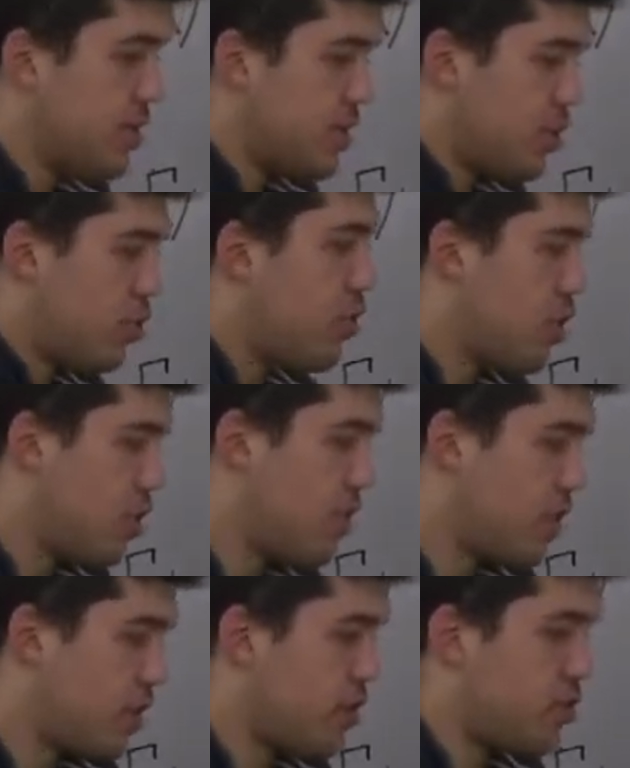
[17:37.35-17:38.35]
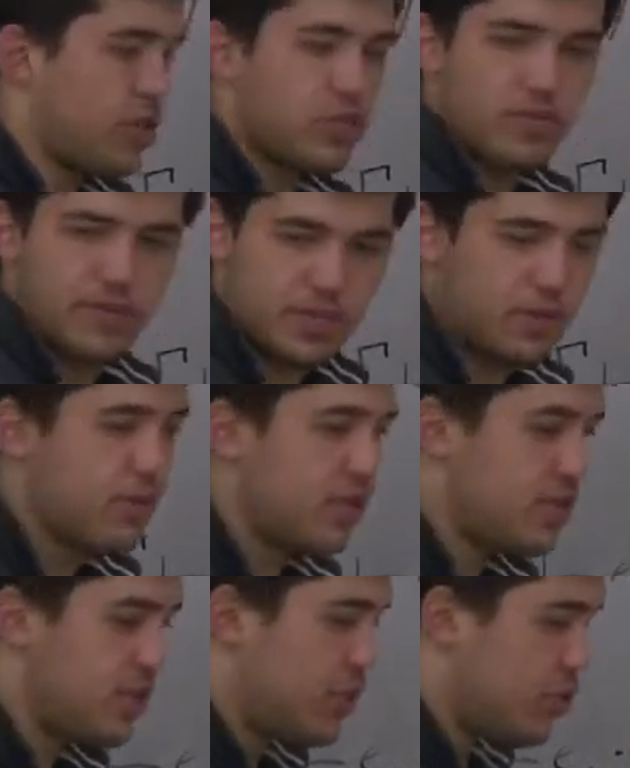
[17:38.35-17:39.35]
union of the constraints of C1 and
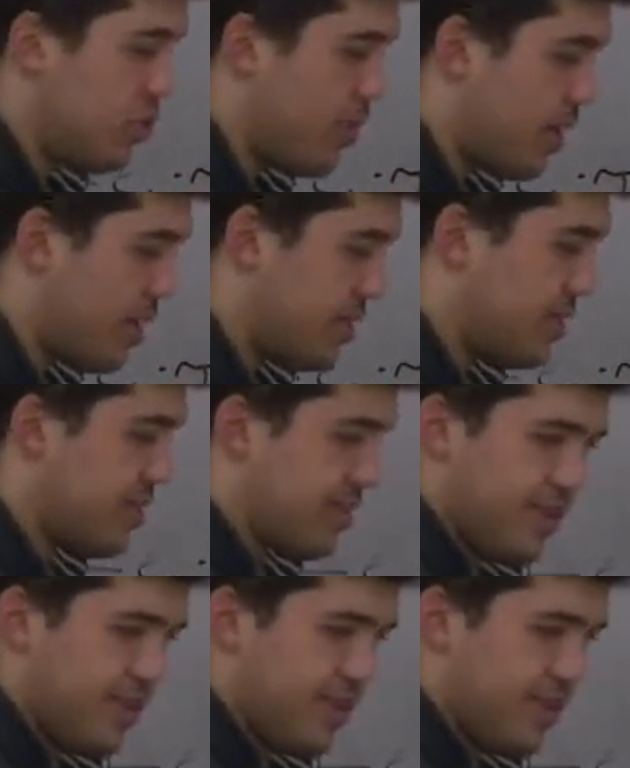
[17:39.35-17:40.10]
C2 because